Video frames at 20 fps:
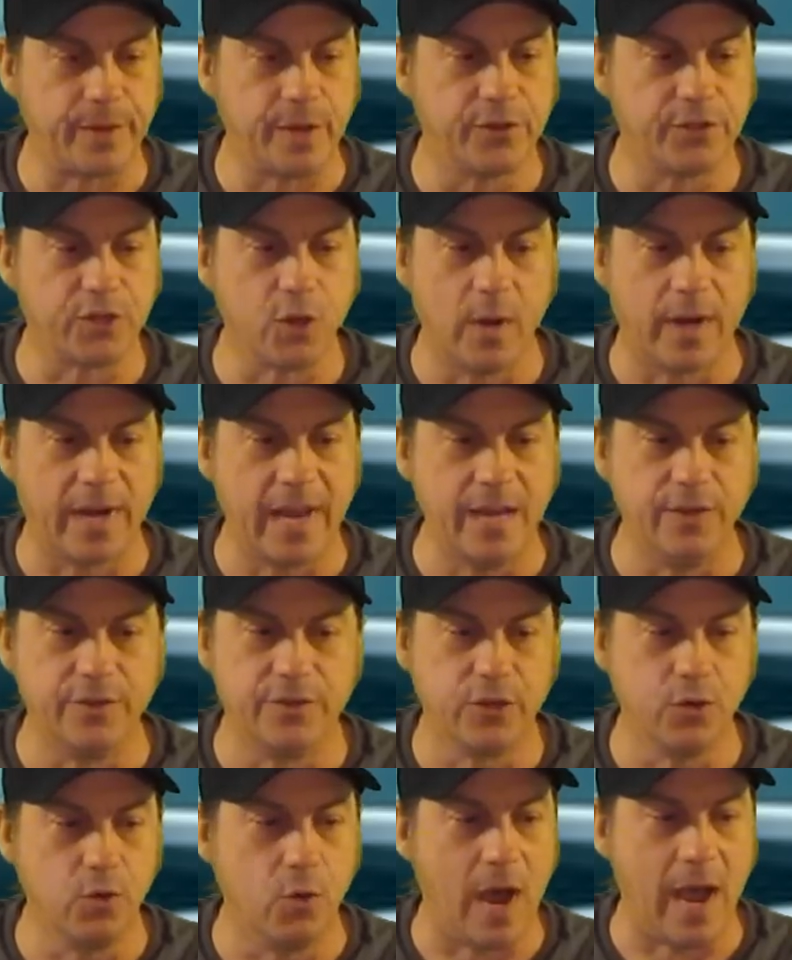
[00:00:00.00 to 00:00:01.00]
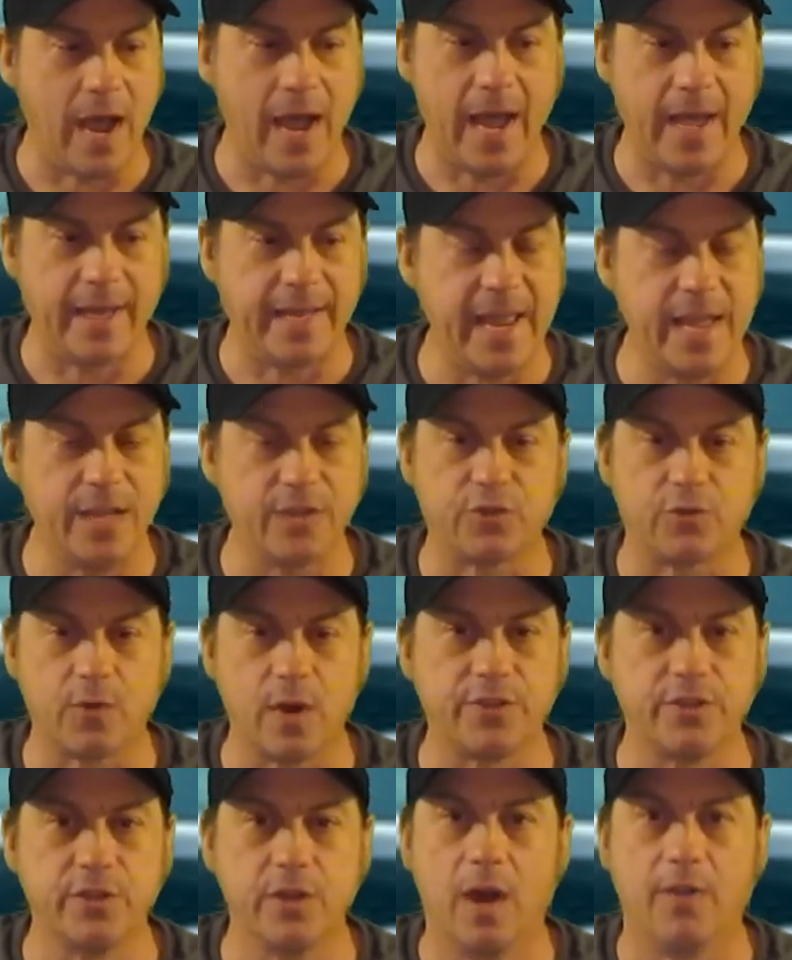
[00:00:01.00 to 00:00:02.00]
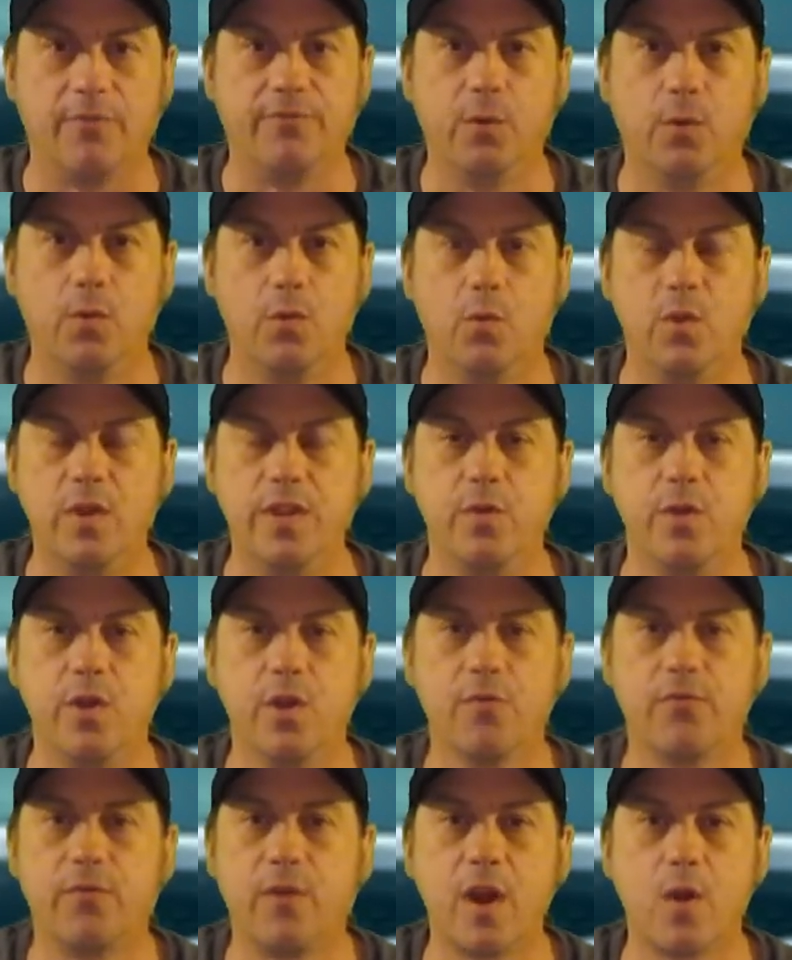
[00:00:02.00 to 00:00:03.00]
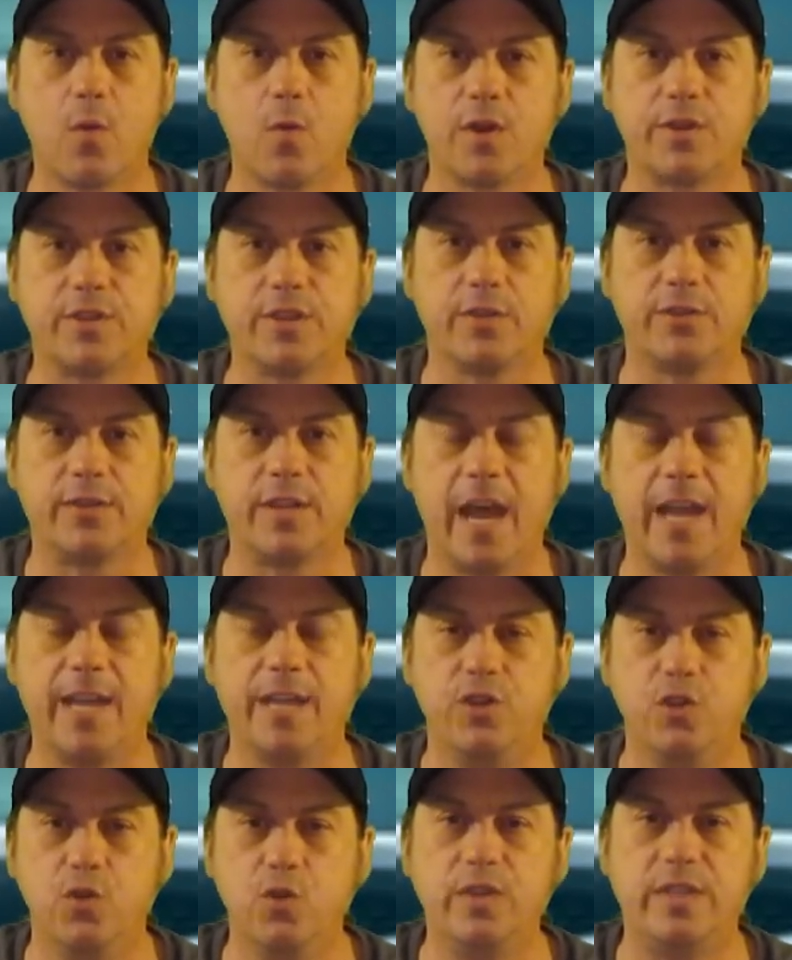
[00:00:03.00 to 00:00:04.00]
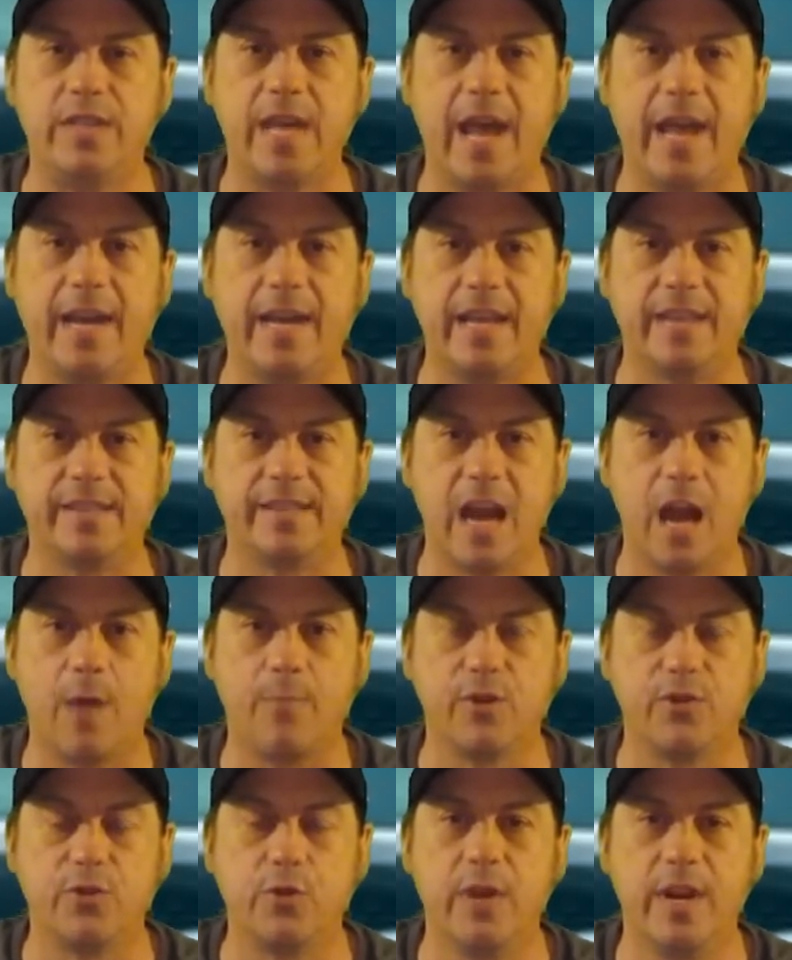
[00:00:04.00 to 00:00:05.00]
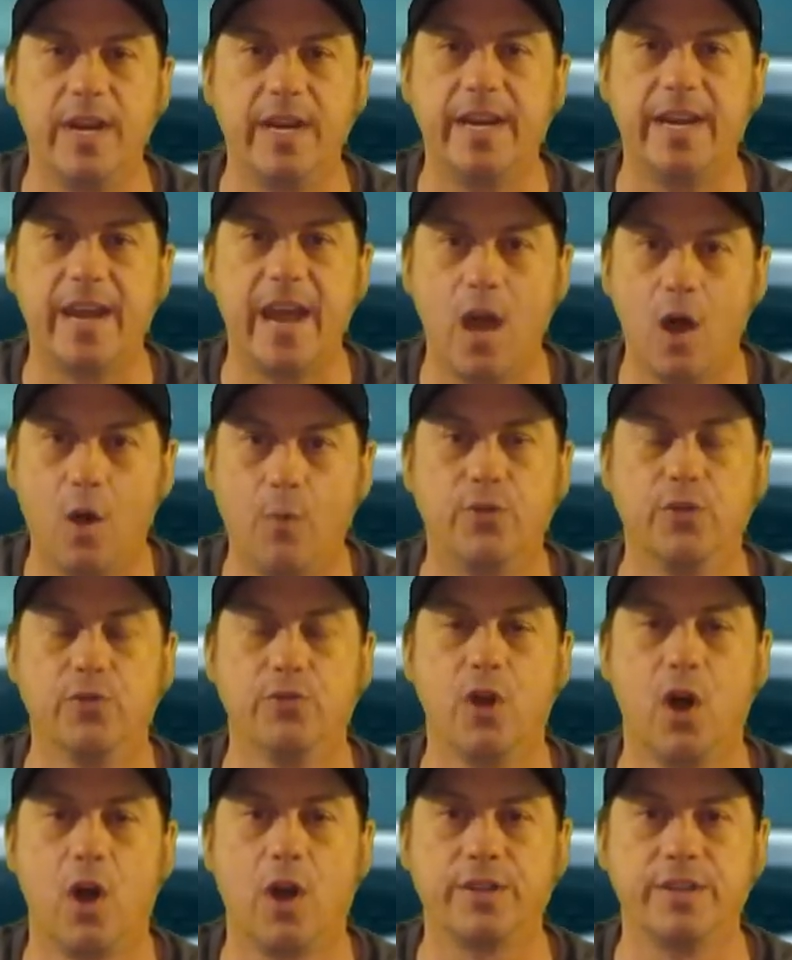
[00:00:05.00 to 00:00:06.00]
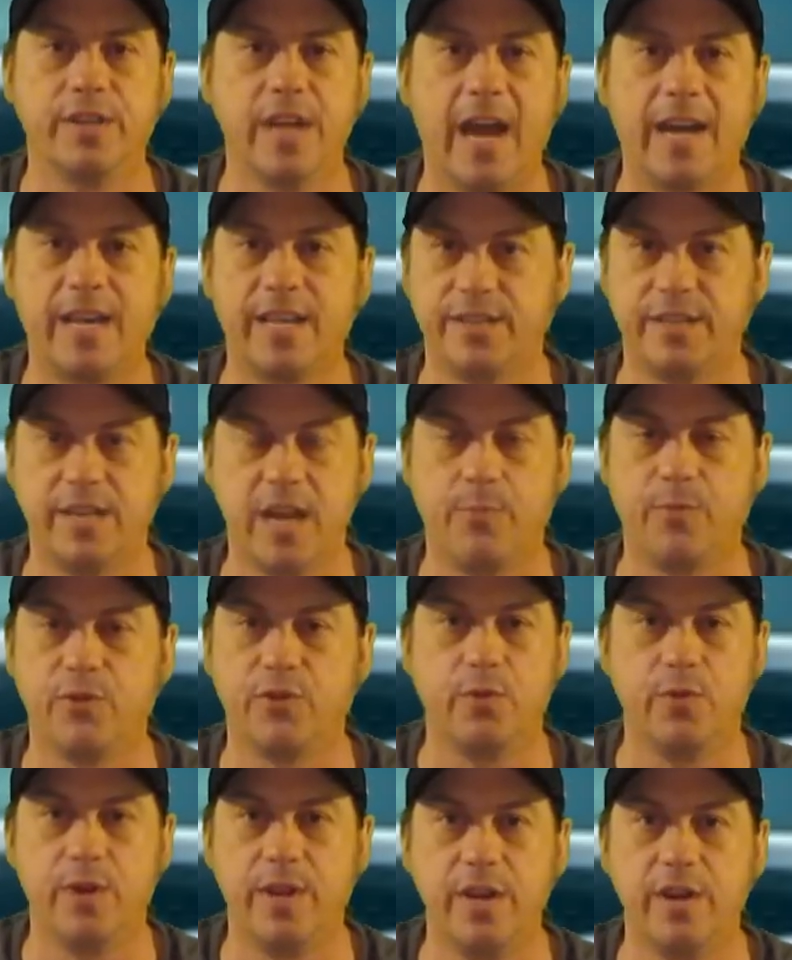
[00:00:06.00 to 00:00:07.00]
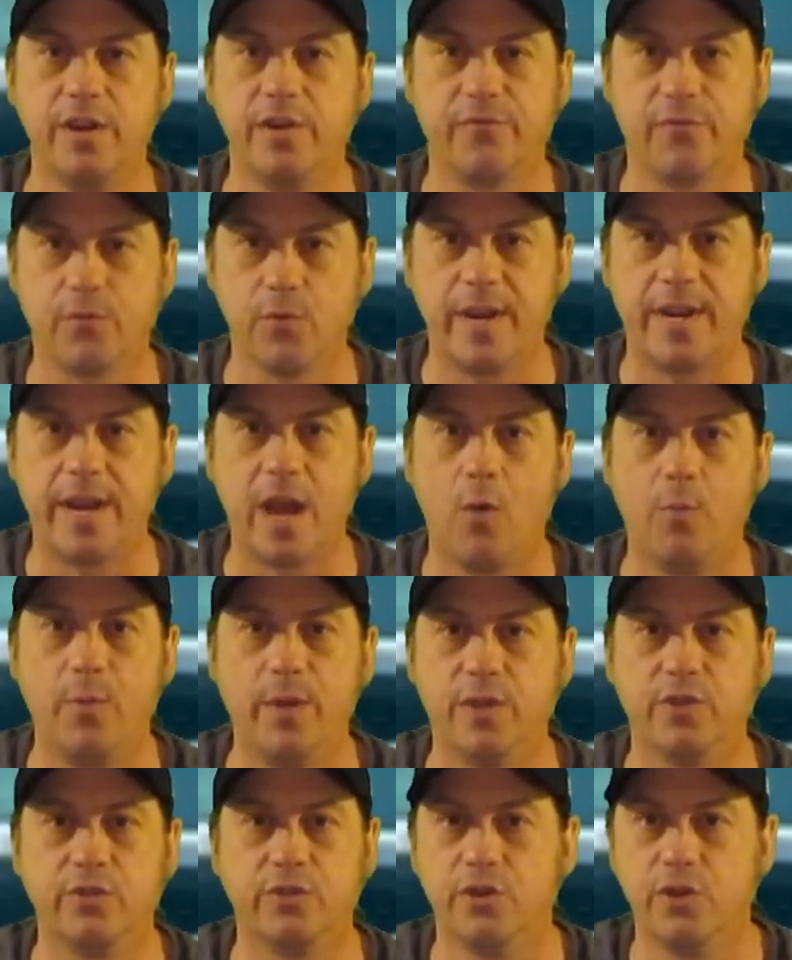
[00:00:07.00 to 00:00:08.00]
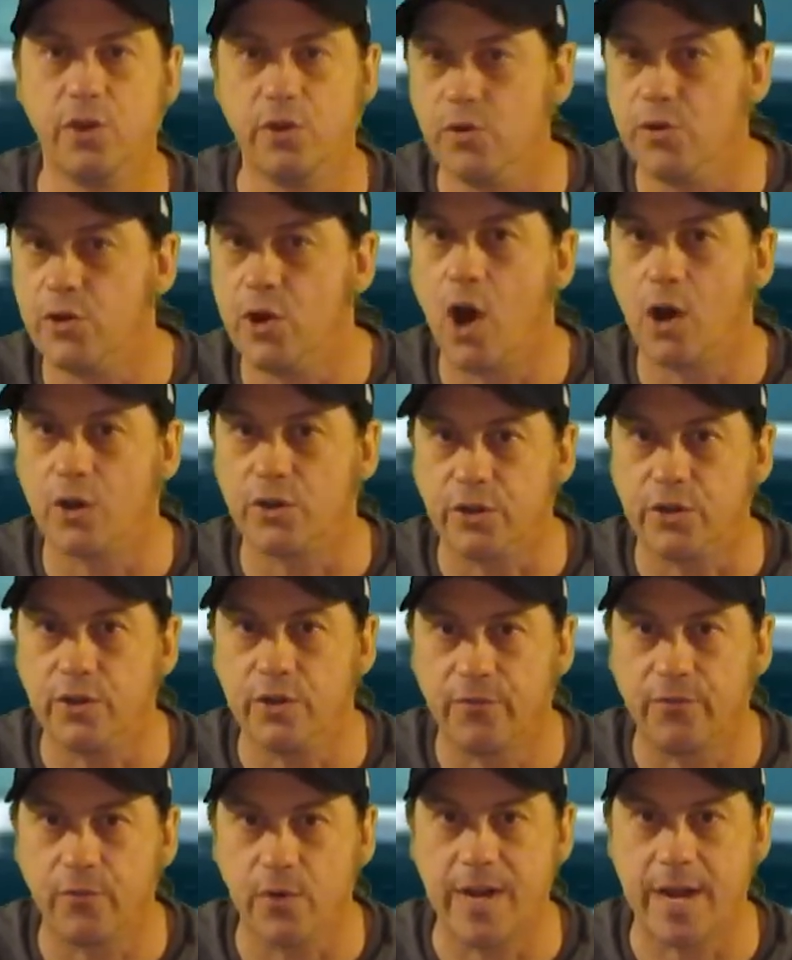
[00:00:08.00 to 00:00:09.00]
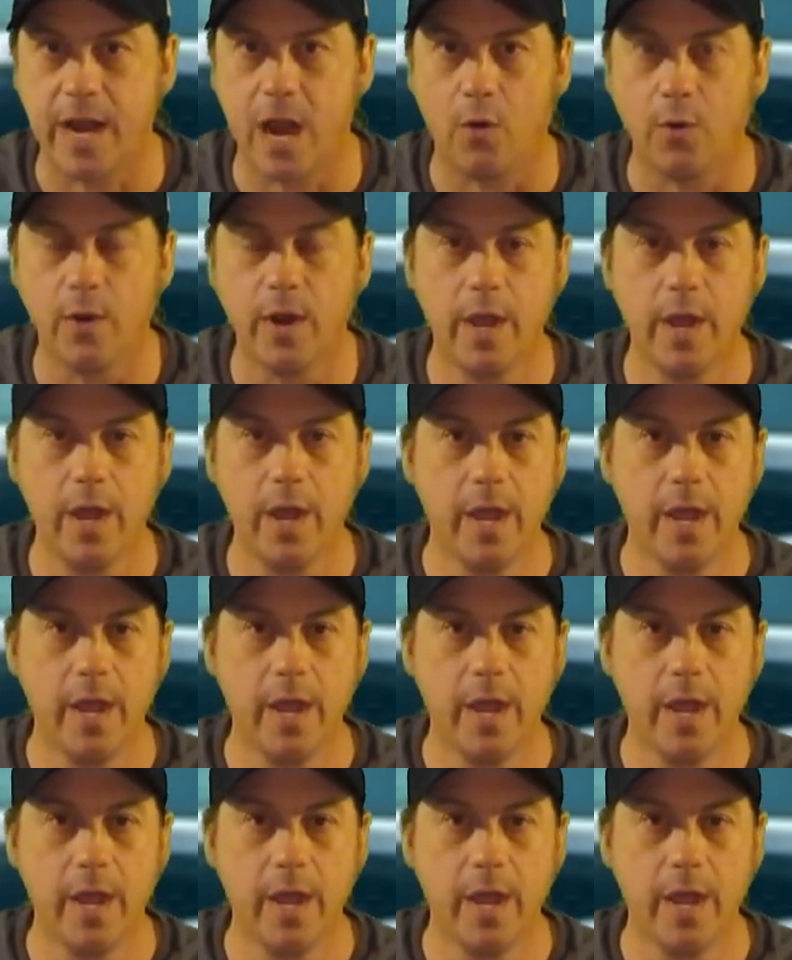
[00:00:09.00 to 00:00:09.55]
So again, too, I can't stress enough, when you hear fireworks outside, use that as an opportunity to help your dogs, not as an opportunity to freak out because you know your dog's going to freak out.